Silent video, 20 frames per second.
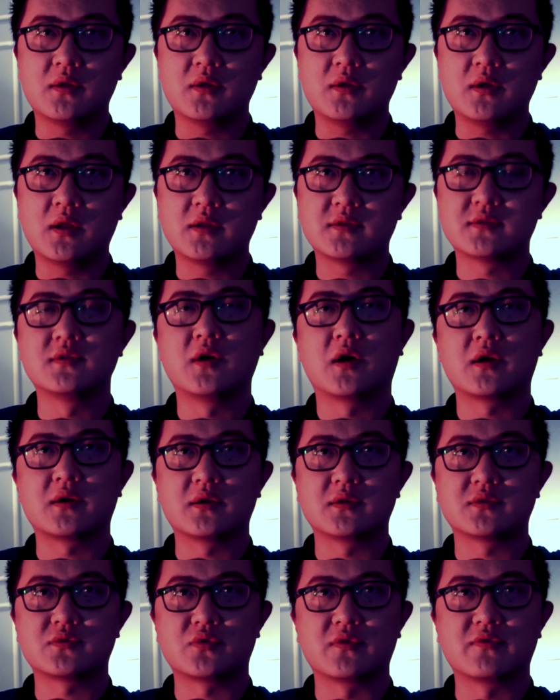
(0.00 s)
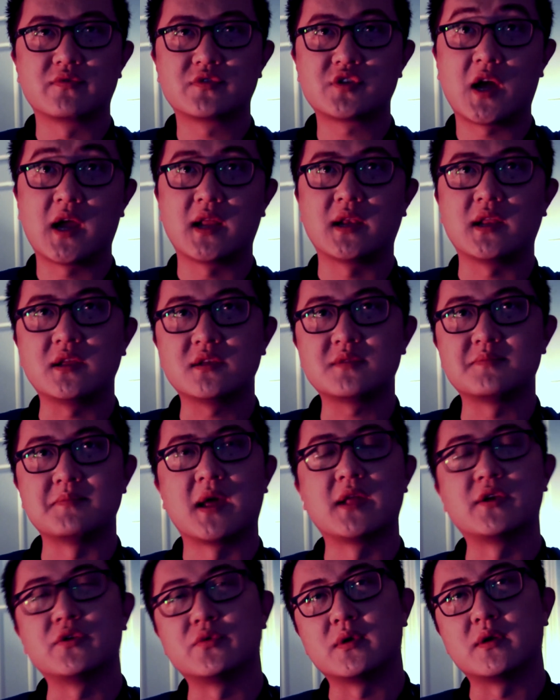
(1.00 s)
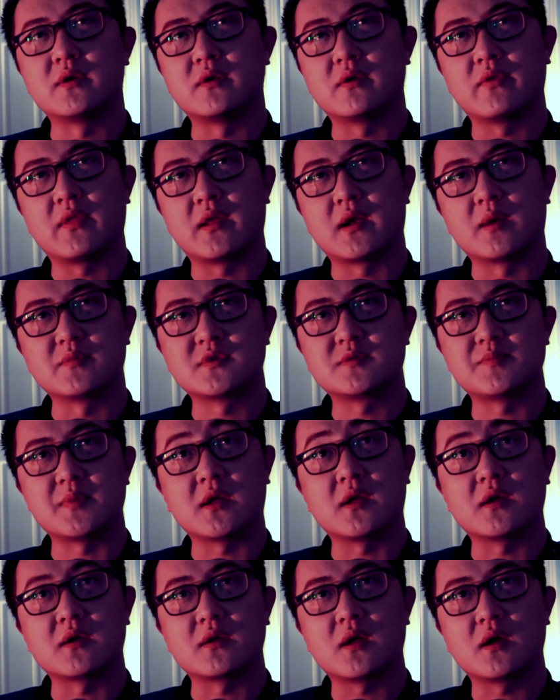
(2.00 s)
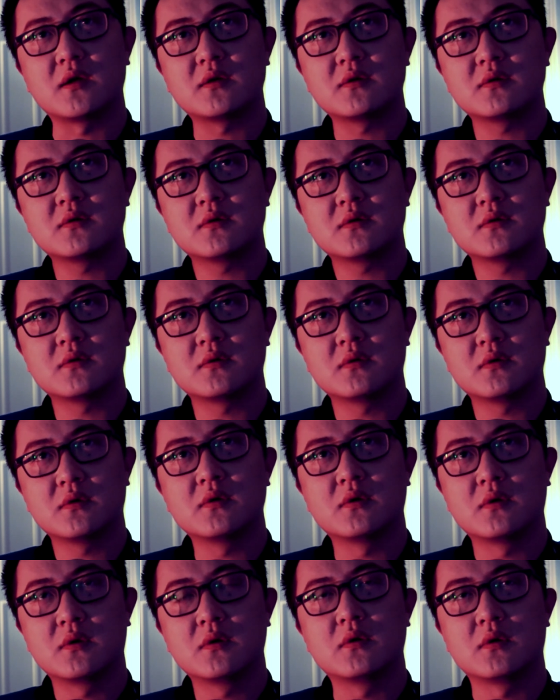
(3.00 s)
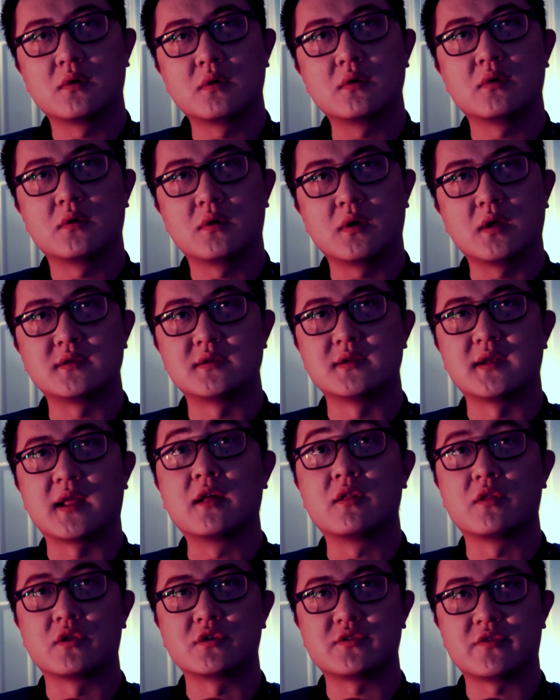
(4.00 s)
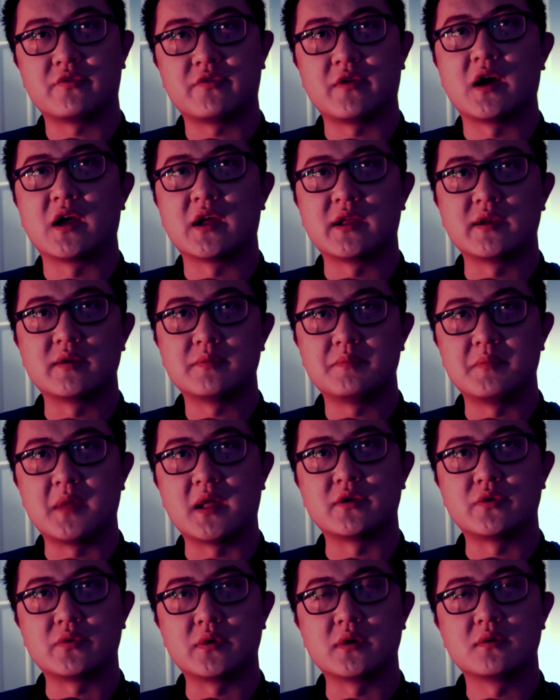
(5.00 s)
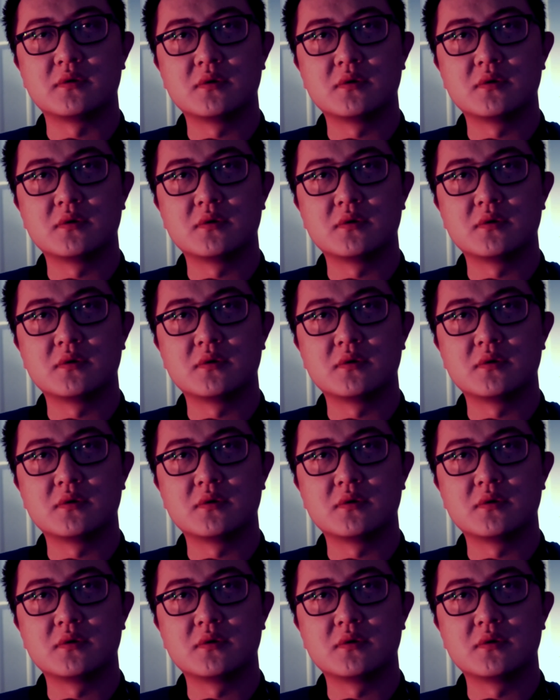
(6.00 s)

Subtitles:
It's not a sort of Chinese Mandarin that I'm speaking yet. It's an Englishified Mandarin.